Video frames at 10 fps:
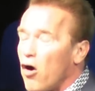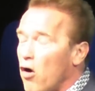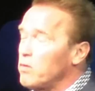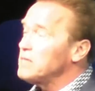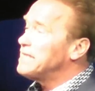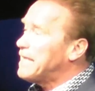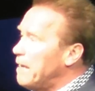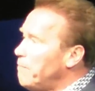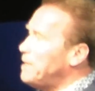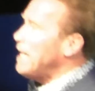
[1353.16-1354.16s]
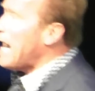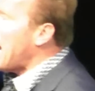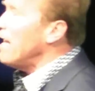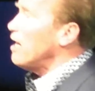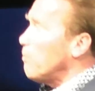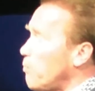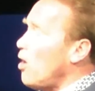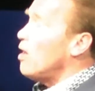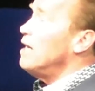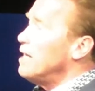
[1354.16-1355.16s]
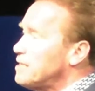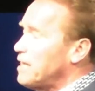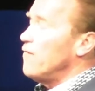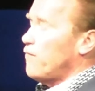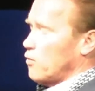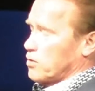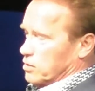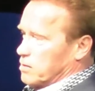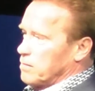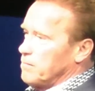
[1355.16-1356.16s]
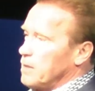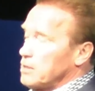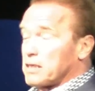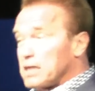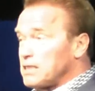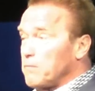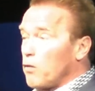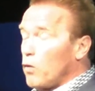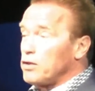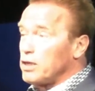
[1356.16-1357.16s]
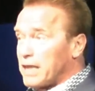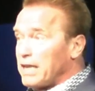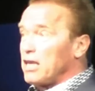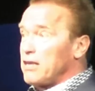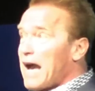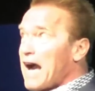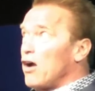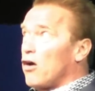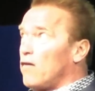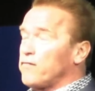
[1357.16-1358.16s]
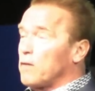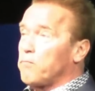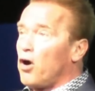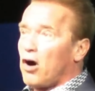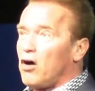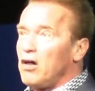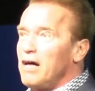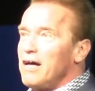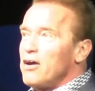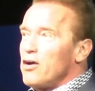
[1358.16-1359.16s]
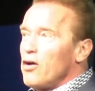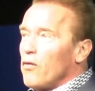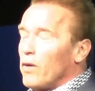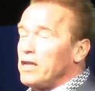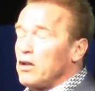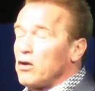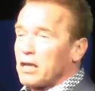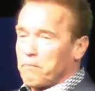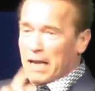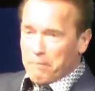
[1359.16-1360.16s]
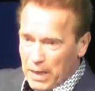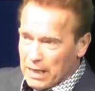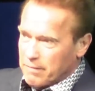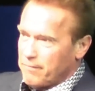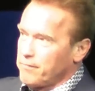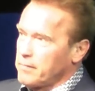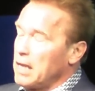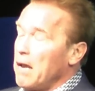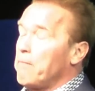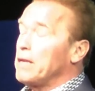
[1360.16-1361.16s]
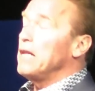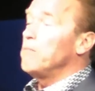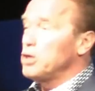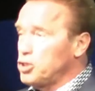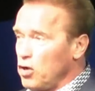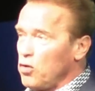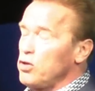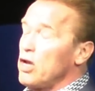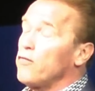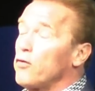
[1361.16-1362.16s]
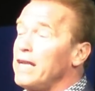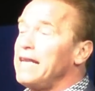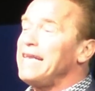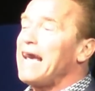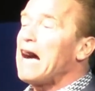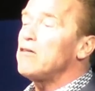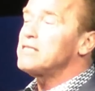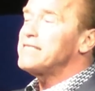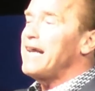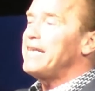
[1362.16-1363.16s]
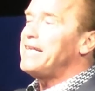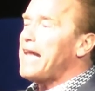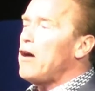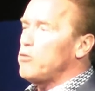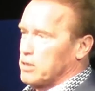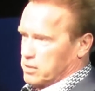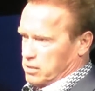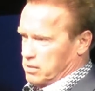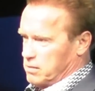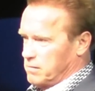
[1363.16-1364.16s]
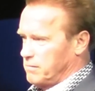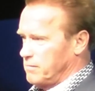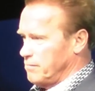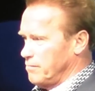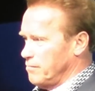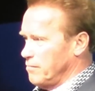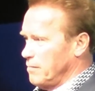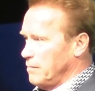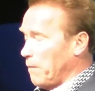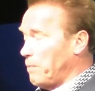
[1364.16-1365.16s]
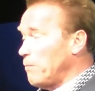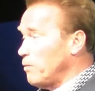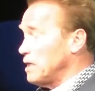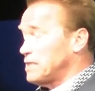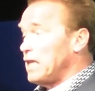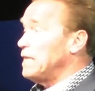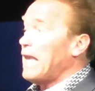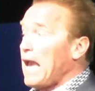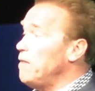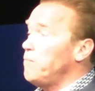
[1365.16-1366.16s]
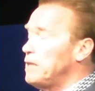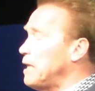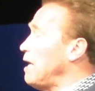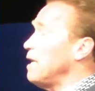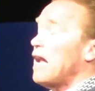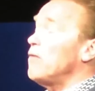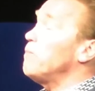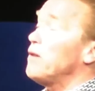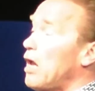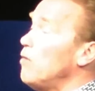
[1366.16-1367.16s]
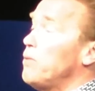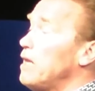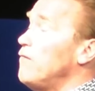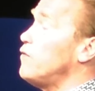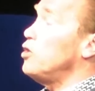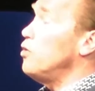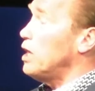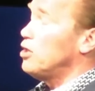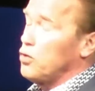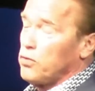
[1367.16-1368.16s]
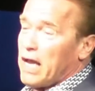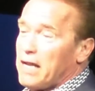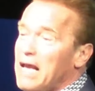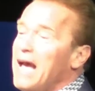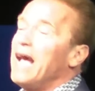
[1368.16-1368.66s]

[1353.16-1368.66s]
always keep the eye on the ball. Stay focused. So that's number one. You're taking your eye off the ball when you look at plan B. But number two, you've already the outside doubters. The people that say it can't be done and don't believe that you can do that,